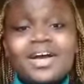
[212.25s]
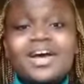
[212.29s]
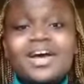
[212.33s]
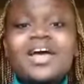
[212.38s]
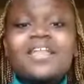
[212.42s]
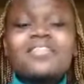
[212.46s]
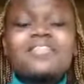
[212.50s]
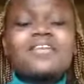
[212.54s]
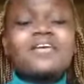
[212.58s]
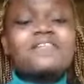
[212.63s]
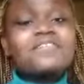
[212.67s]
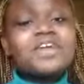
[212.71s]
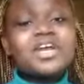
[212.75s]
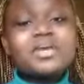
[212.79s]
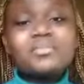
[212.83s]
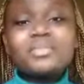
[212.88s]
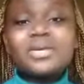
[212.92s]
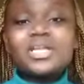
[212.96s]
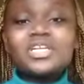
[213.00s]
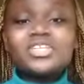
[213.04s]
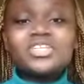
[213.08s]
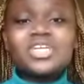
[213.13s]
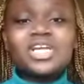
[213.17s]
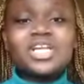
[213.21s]
there are very many
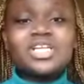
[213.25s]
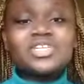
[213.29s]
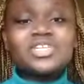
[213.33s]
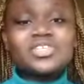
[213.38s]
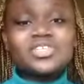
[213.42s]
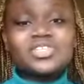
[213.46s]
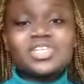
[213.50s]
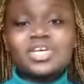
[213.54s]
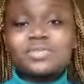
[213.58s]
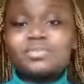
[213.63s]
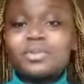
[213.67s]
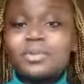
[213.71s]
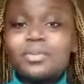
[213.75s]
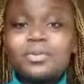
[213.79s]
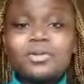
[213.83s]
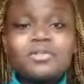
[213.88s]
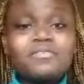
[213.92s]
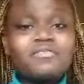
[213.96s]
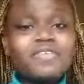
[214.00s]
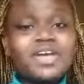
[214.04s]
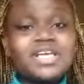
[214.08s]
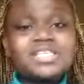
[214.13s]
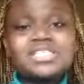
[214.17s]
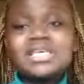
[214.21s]
challenges that people
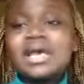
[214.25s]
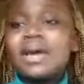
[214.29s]
face: